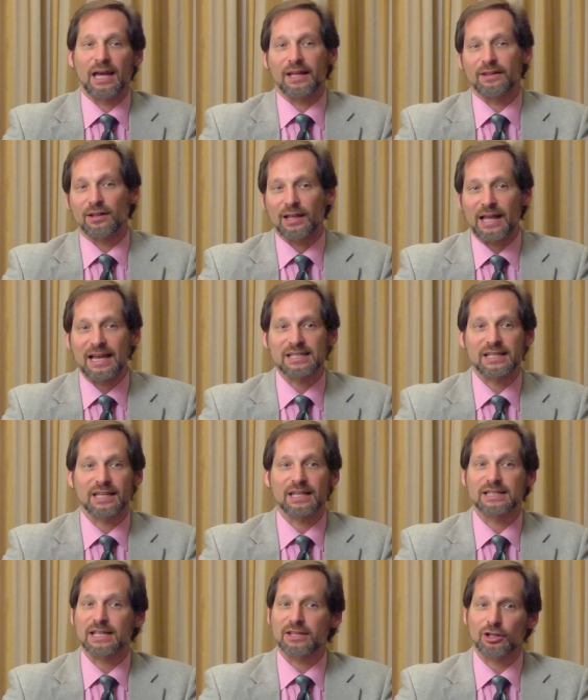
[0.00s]
And the last
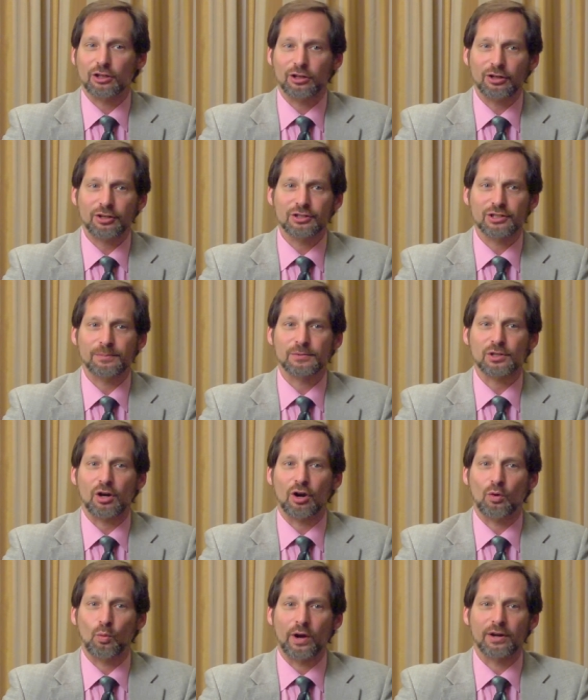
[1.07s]
thing is that the clerkships
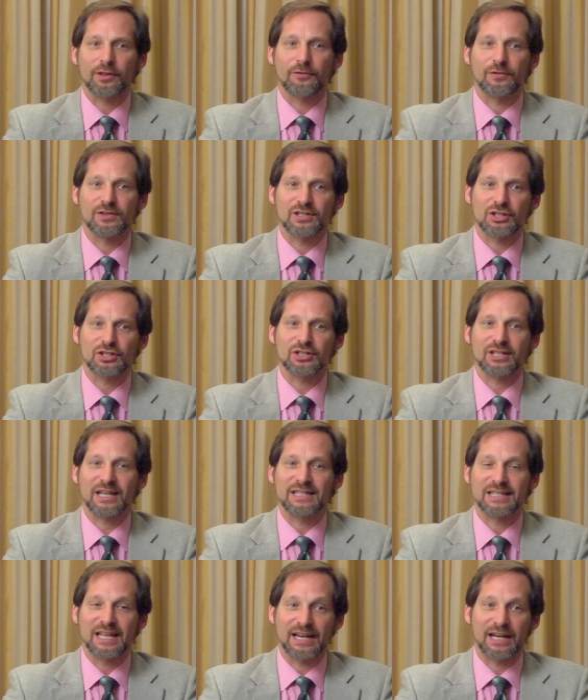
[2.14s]
are where the physician's
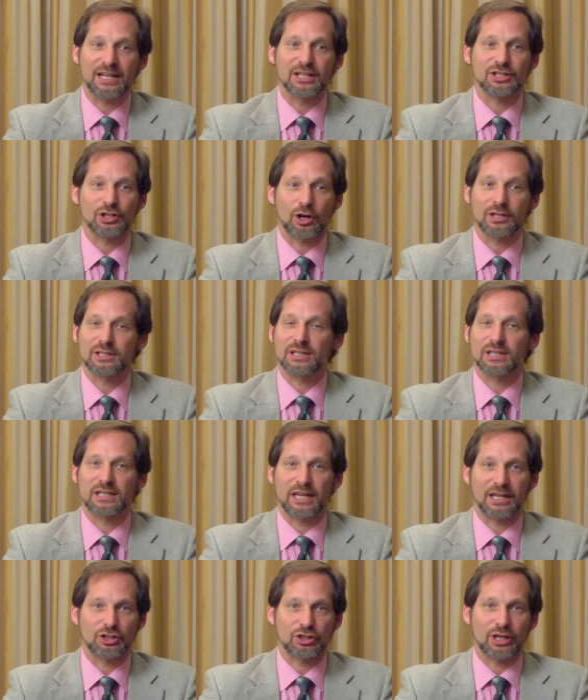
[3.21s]
identity starts to
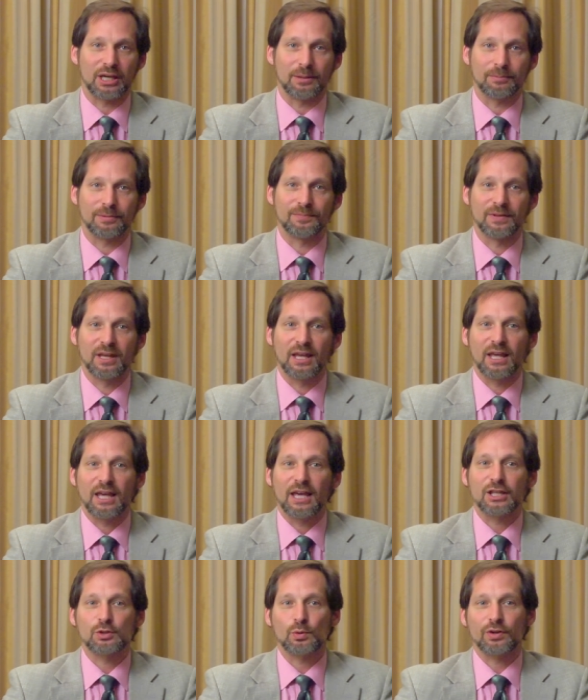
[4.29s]
take shape.
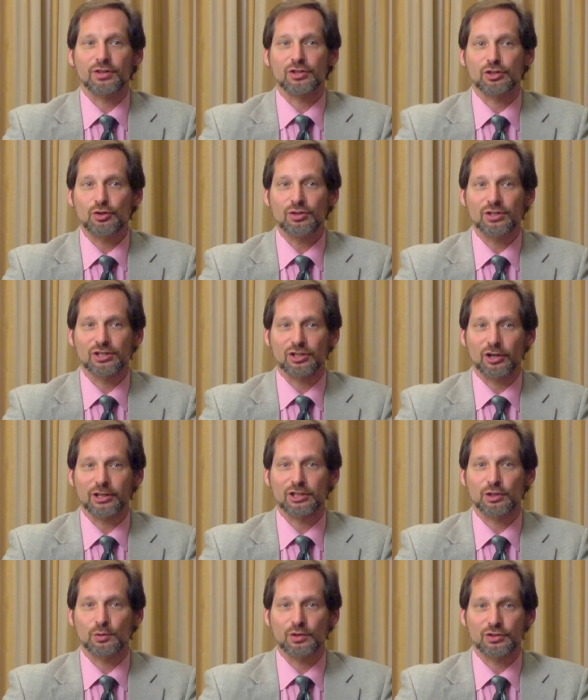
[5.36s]
It's where the student
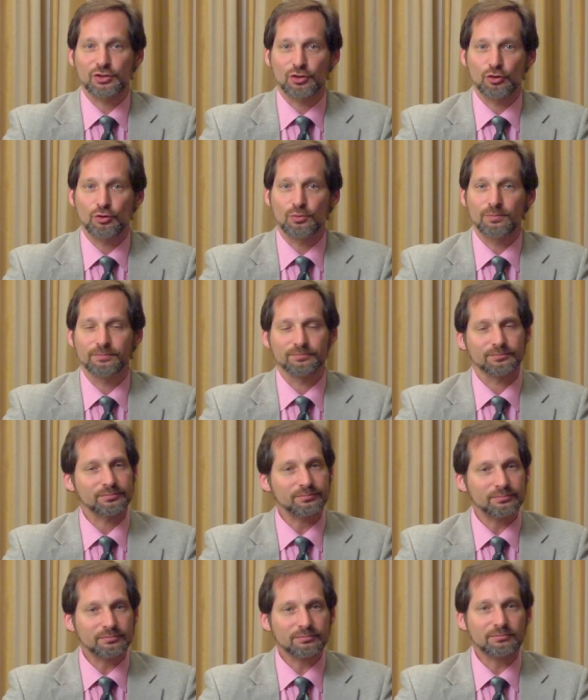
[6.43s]
starts to assume
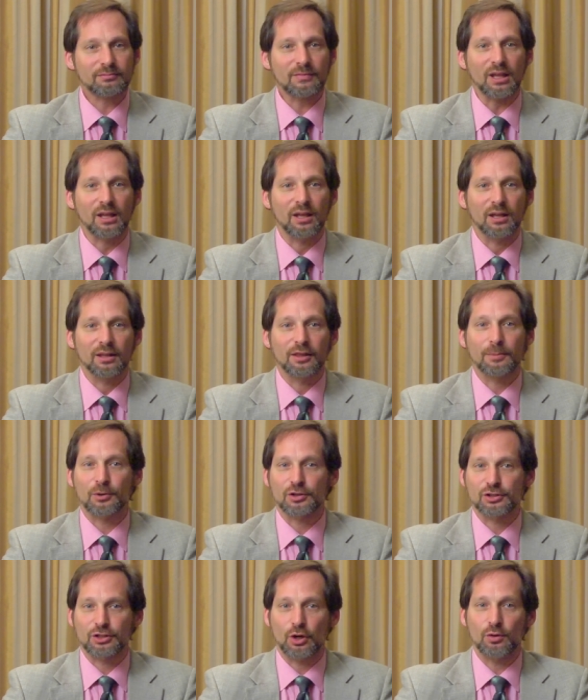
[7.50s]
the
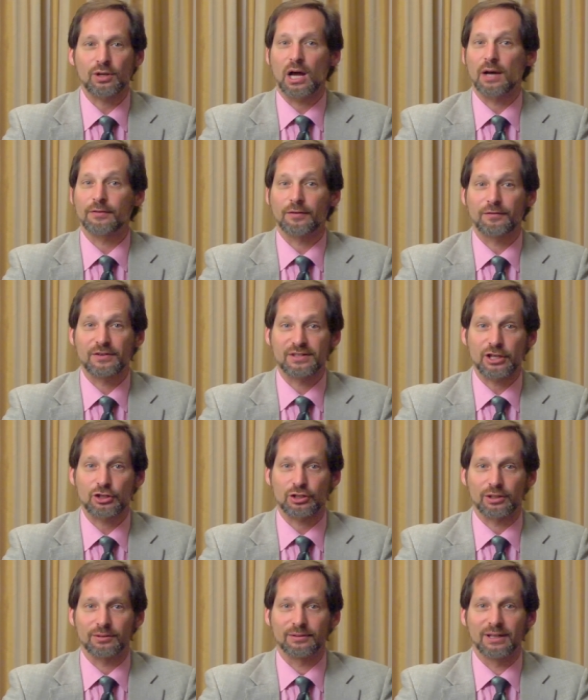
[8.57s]
persona of a
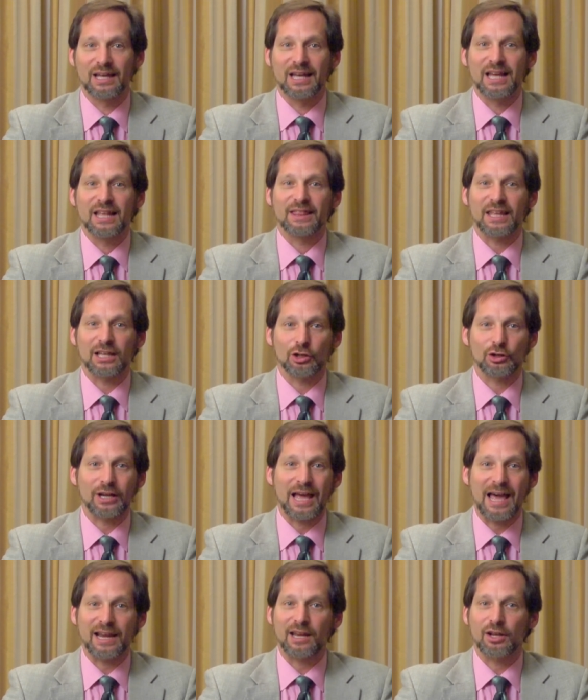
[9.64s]
physician. They learn
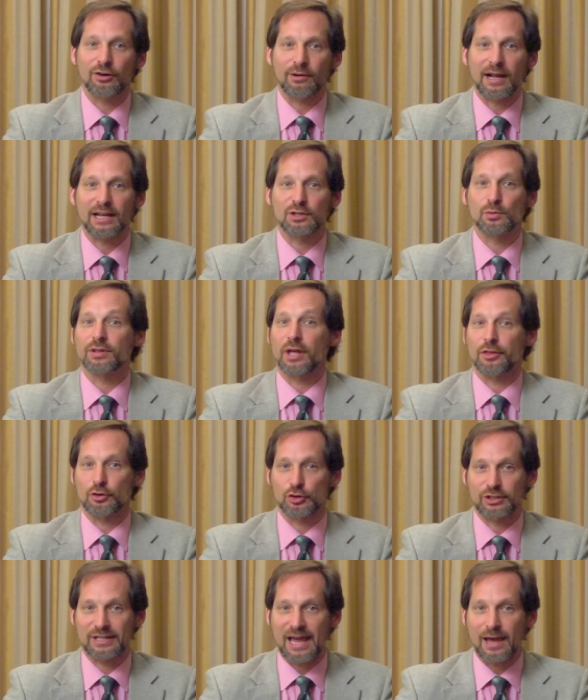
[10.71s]
how to interact with other
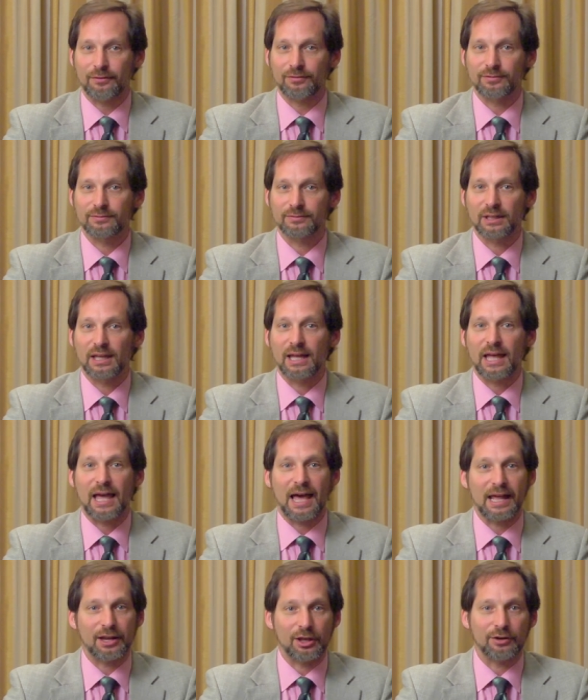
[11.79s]
staff,
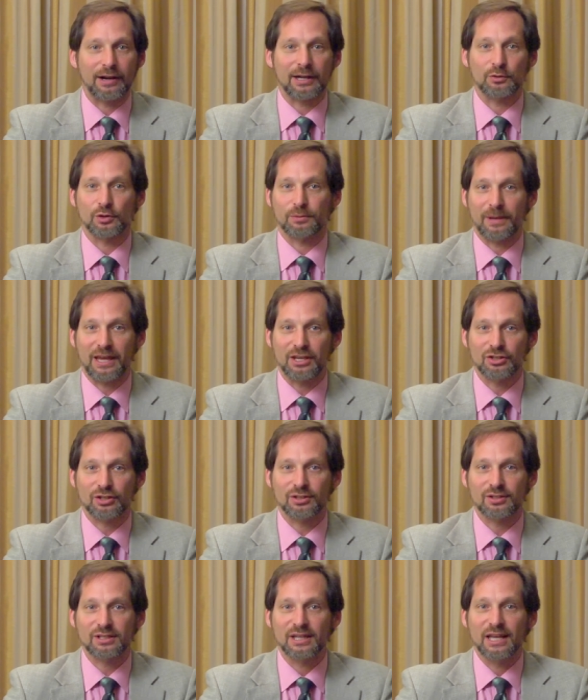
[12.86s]
how to interact with
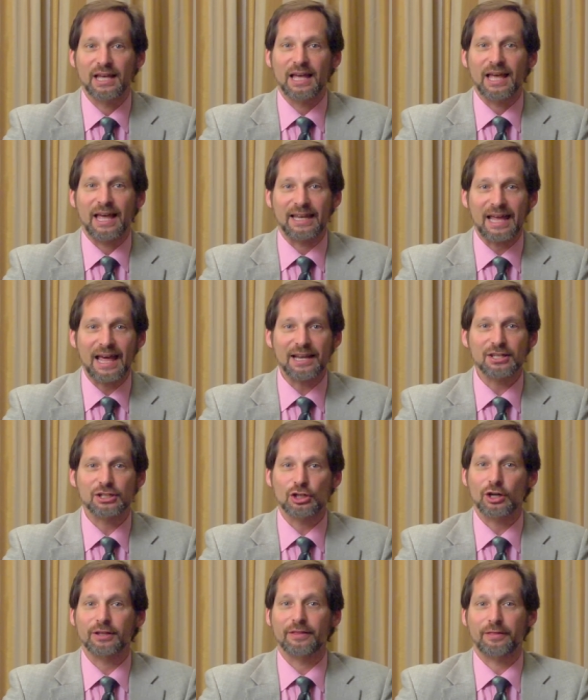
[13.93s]
patients, and how to
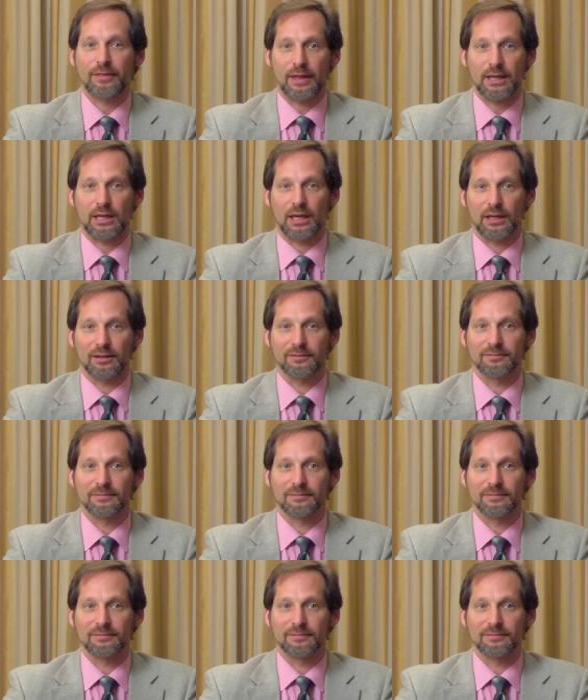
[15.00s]
start thinking.